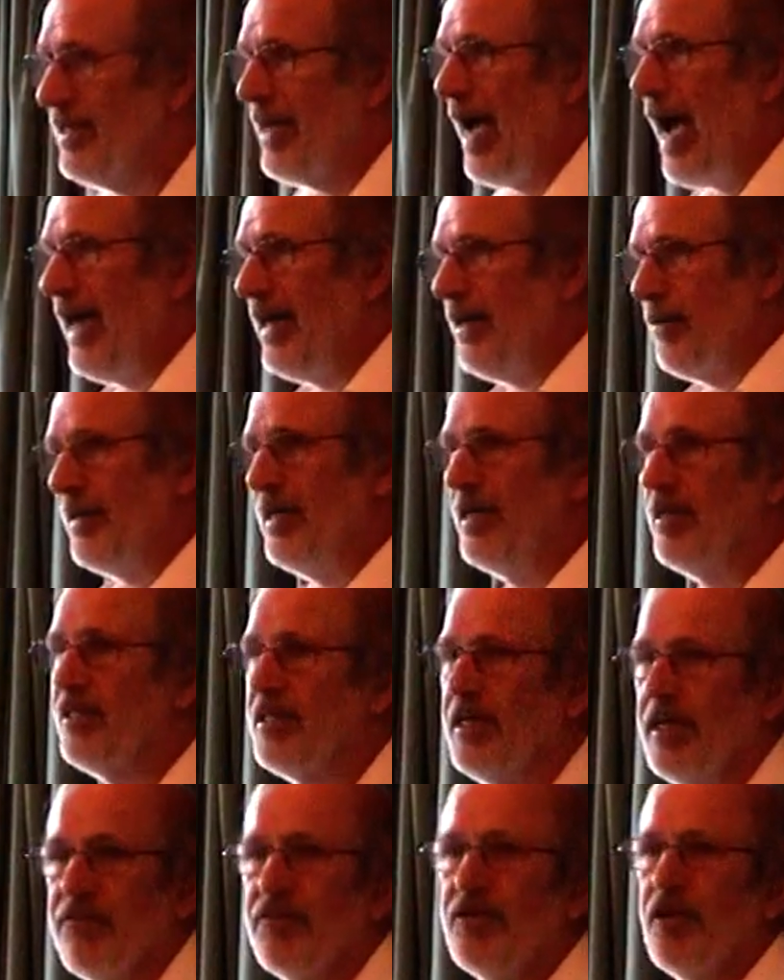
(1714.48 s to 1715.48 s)
is anchoring
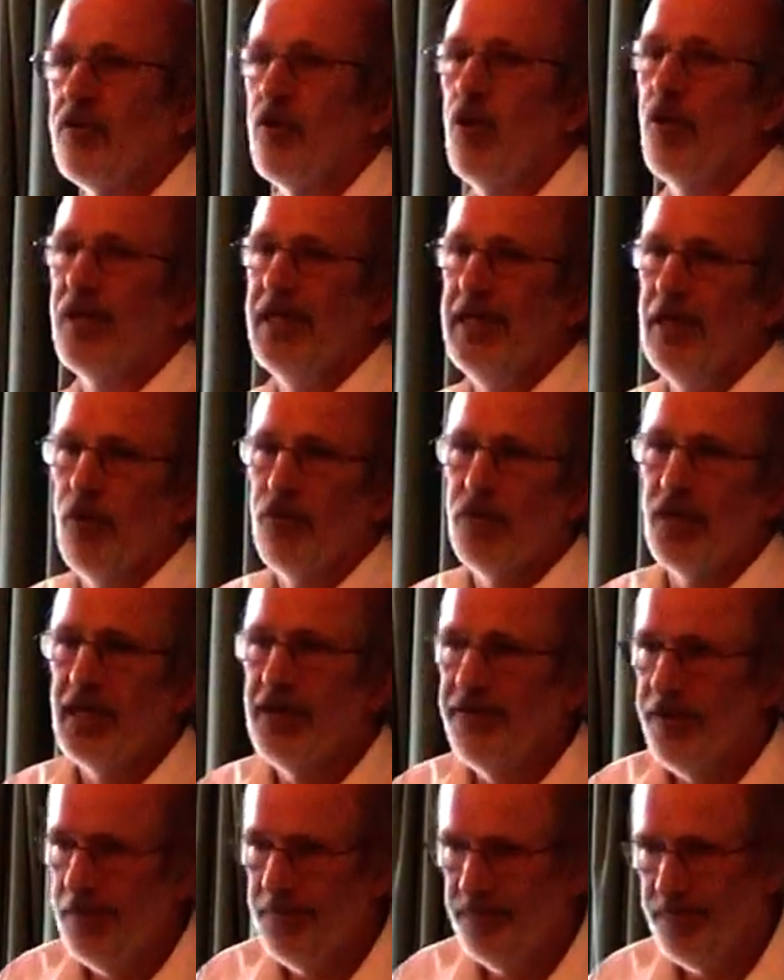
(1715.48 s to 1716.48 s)
himself not only on the
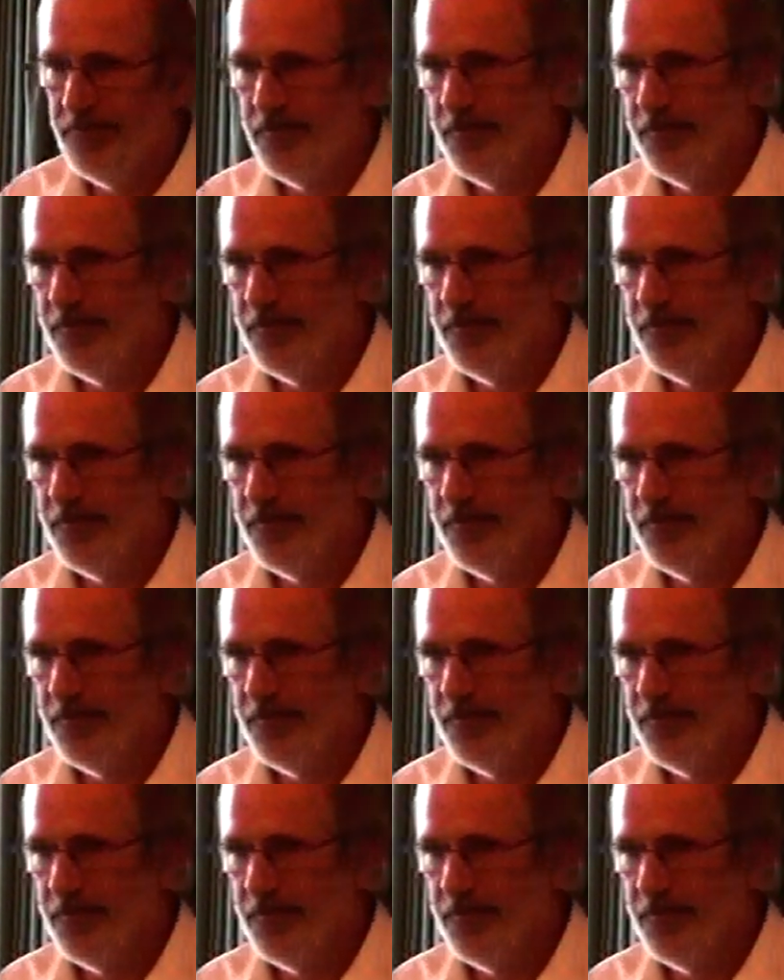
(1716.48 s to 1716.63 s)
liver,